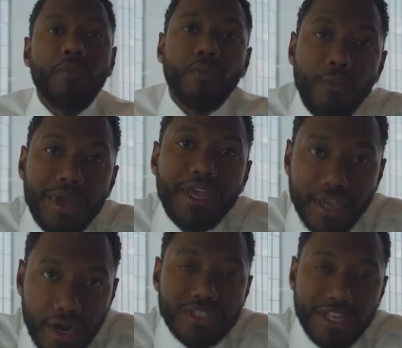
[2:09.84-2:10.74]
When we
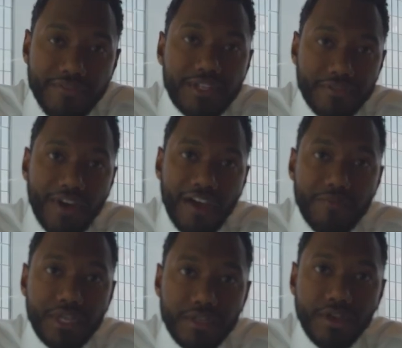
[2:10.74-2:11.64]
hit our $75
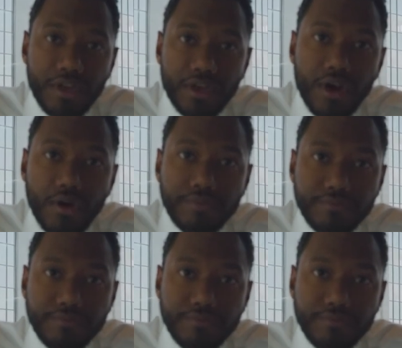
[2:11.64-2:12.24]
million goal.